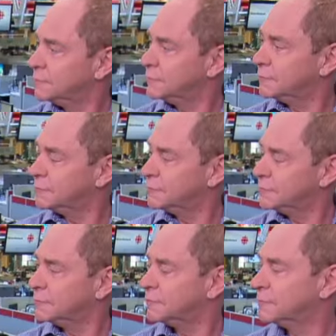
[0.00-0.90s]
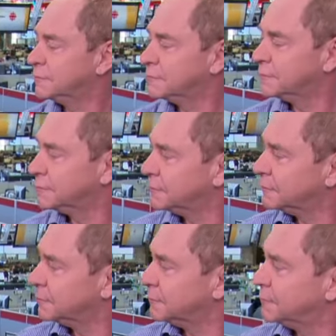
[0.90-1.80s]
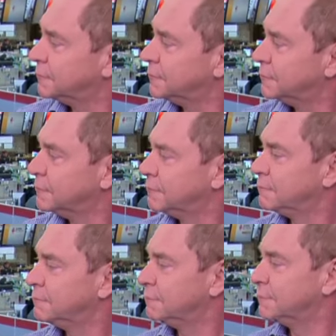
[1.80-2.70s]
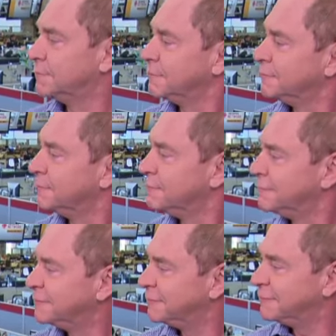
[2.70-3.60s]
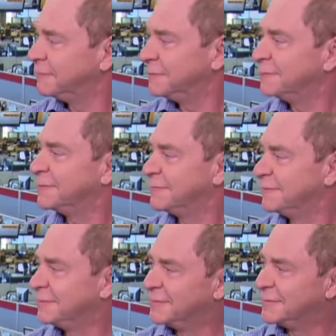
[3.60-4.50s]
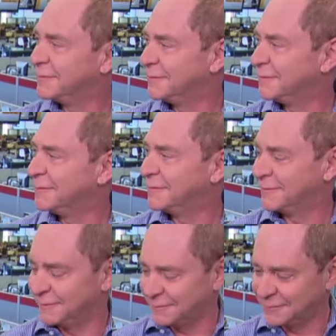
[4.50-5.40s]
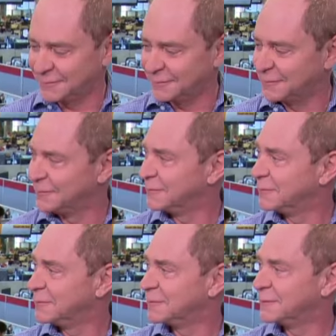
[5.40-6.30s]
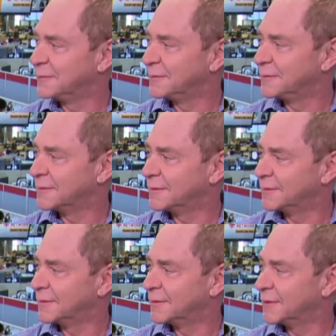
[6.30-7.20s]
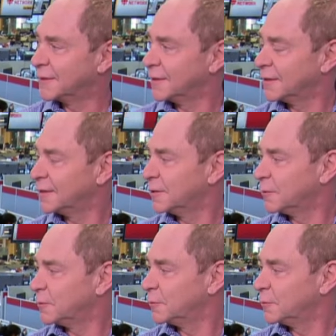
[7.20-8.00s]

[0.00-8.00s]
[no speech]